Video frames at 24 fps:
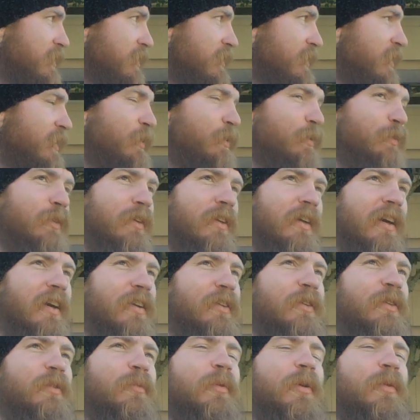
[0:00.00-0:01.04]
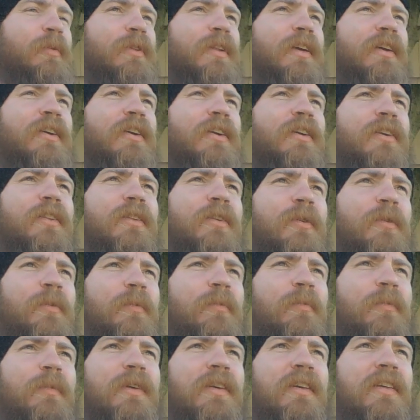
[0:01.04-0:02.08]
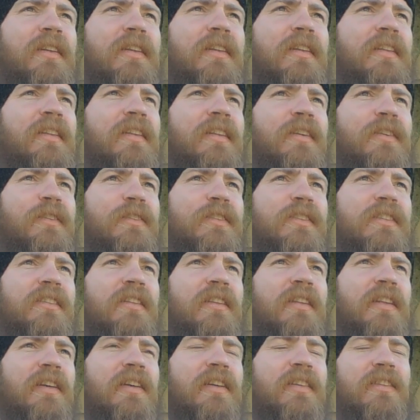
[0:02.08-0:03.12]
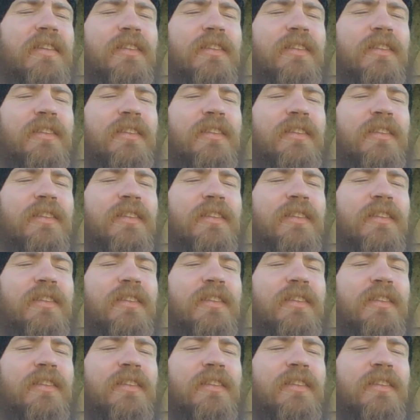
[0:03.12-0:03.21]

It's not even funny. I don't even remember what they call them, but they're just hilarious.